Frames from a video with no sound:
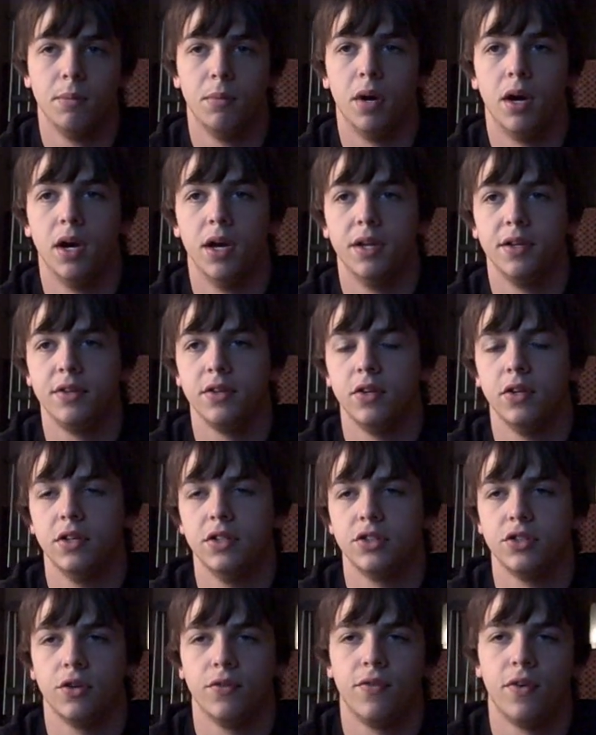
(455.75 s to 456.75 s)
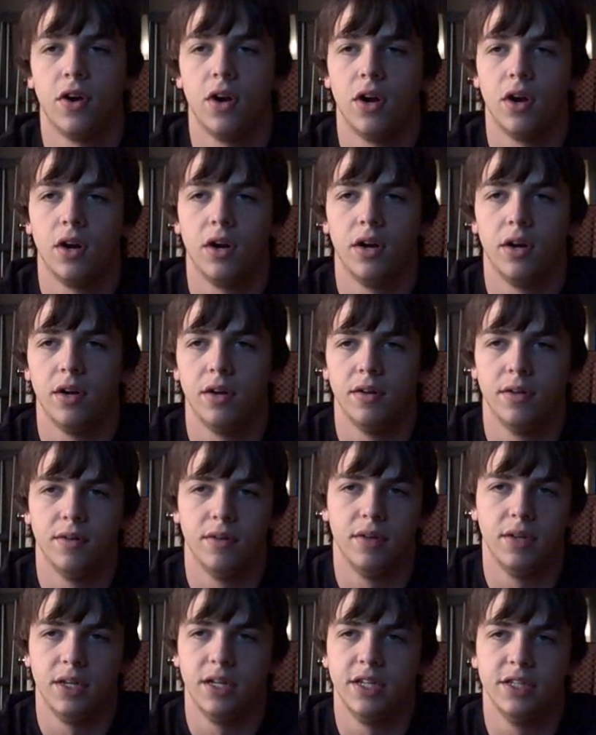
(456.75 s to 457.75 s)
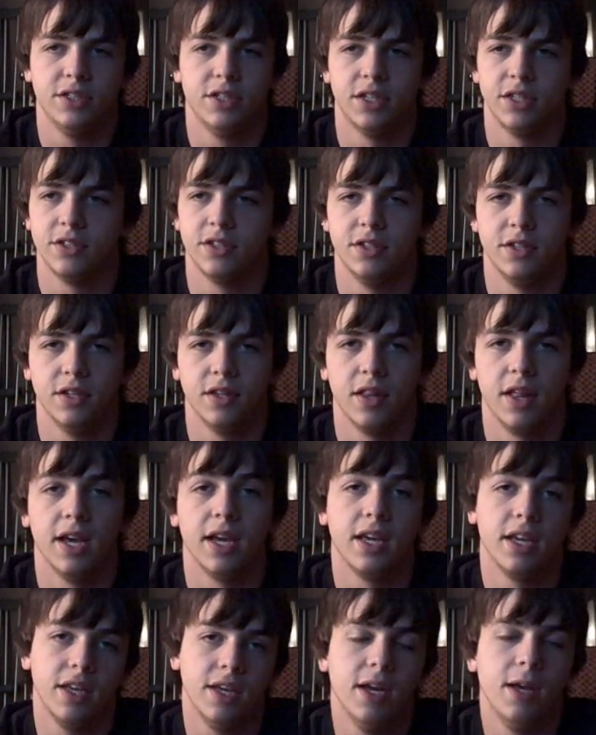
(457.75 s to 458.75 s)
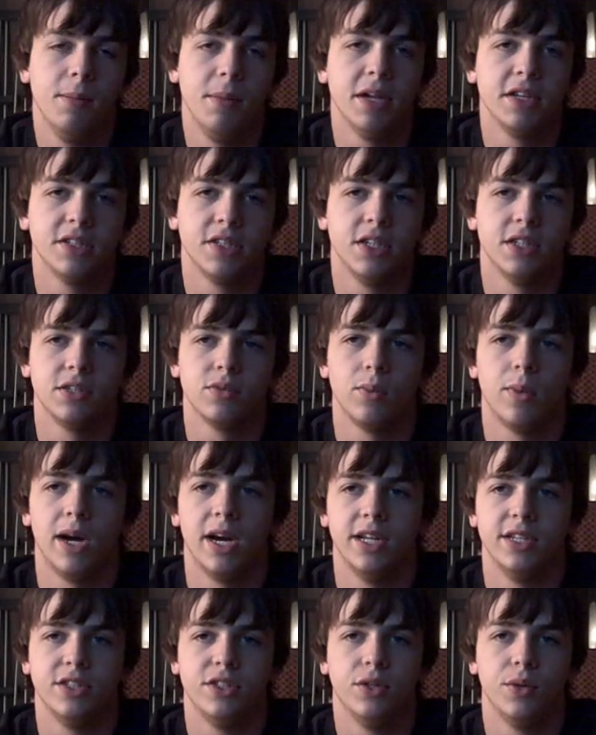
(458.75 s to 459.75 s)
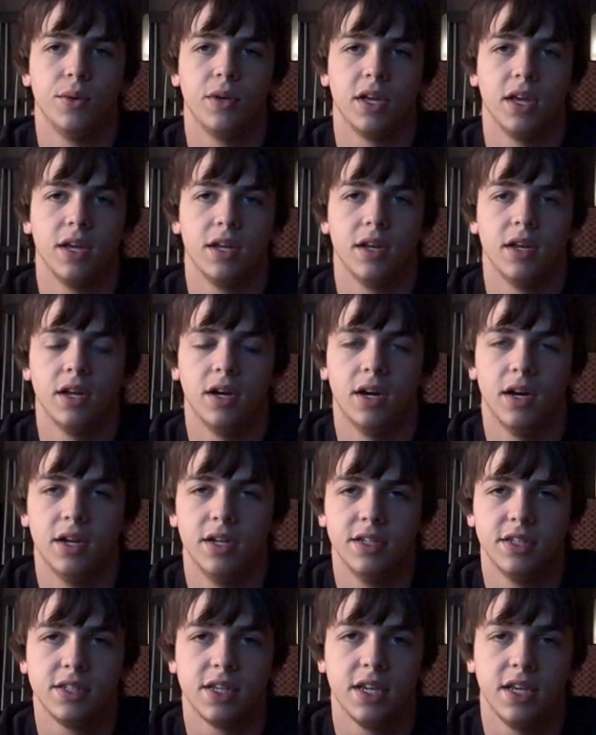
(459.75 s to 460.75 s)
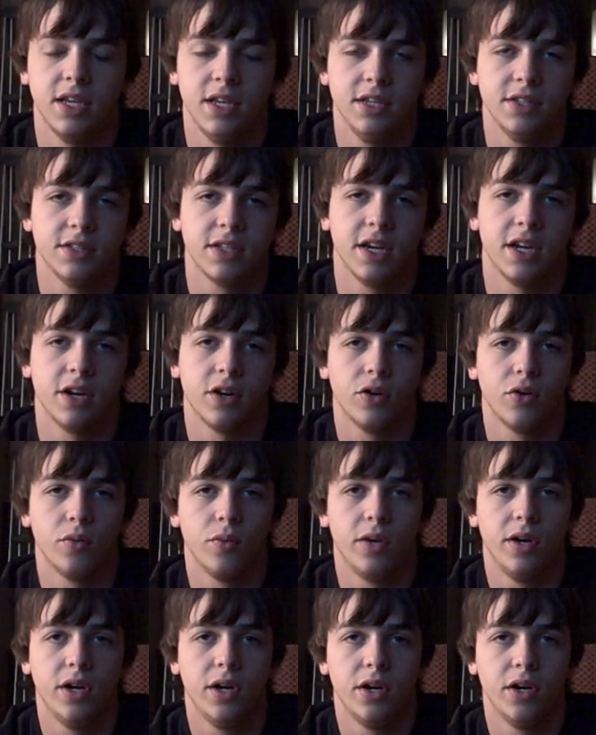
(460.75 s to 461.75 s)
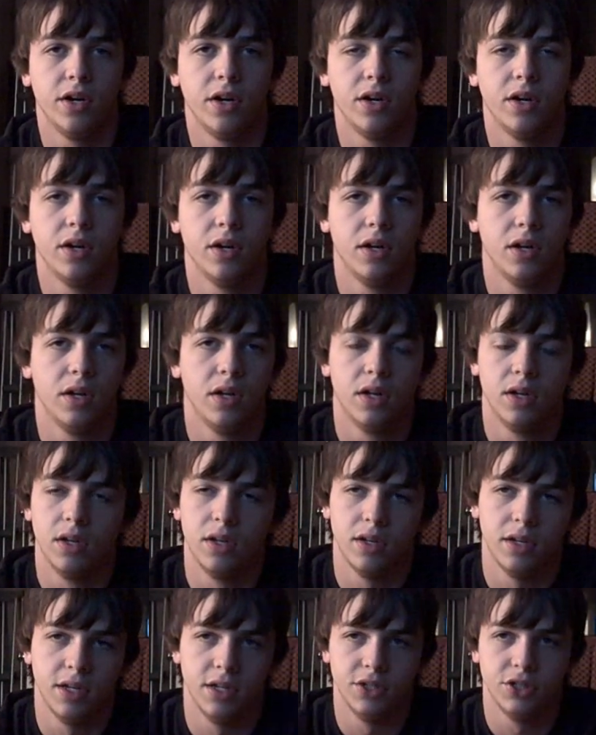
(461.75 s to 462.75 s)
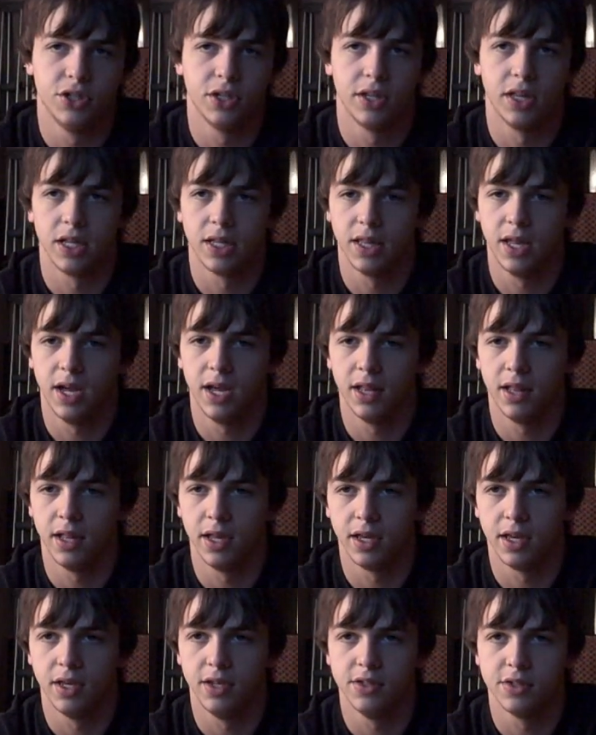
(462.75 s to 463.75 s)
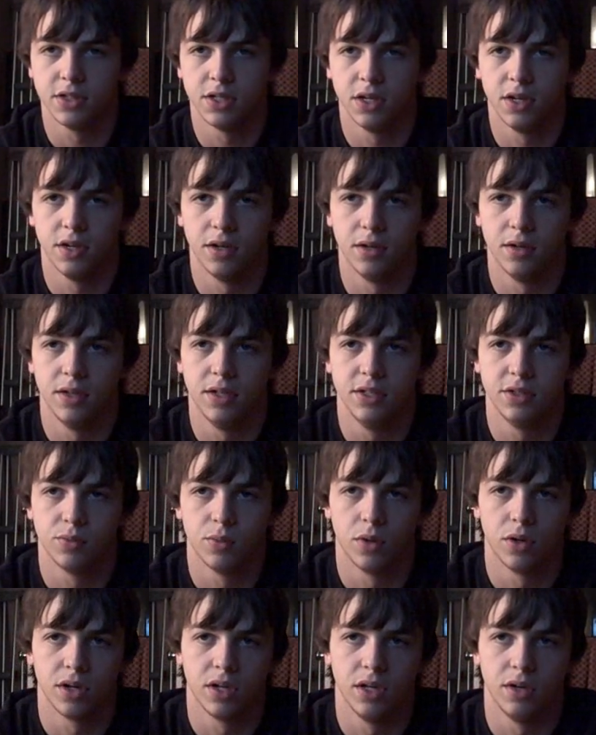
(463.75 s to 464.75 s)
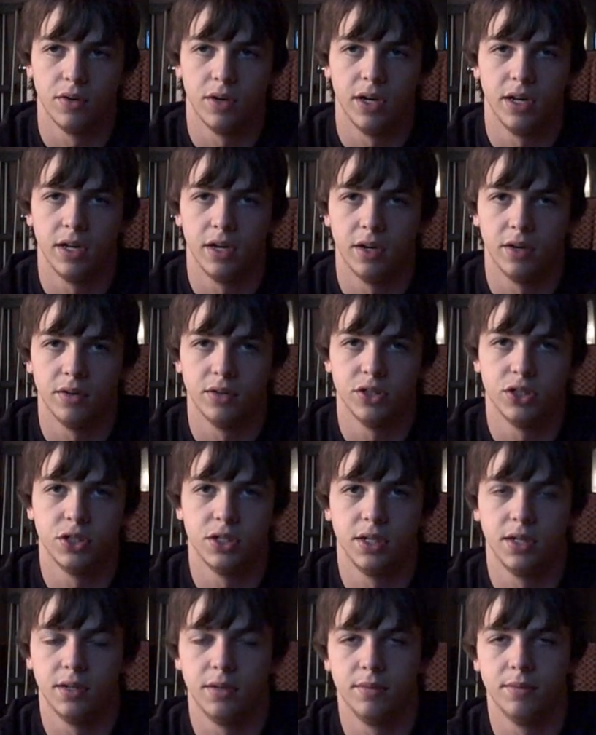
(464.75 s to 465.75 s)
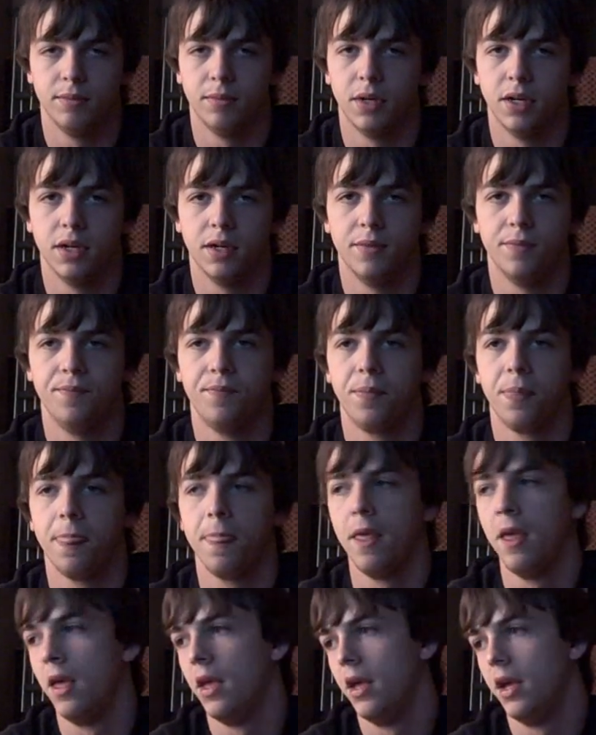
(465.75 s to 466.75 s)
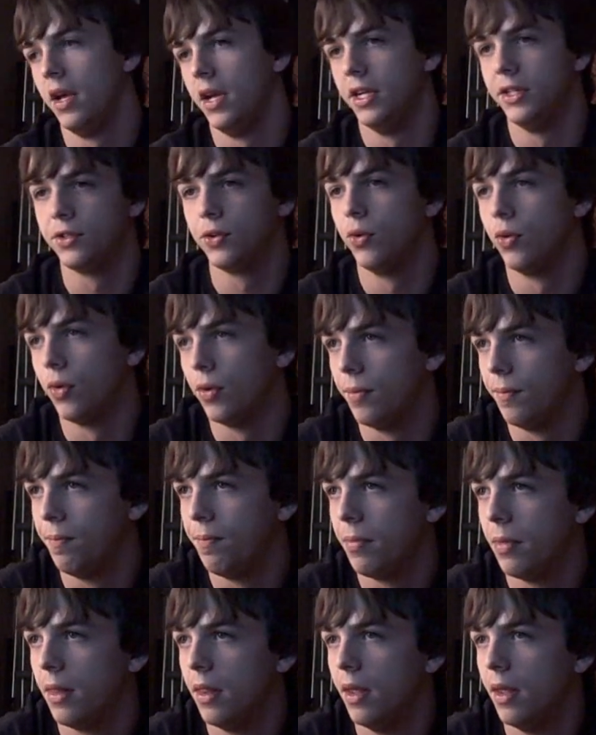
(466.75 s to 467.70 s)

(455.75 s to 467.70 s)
But so far he doesn't, like, it makes sense why he's doing it. He's got a career and shit like that. Like he's working right now and shit, but it's cool.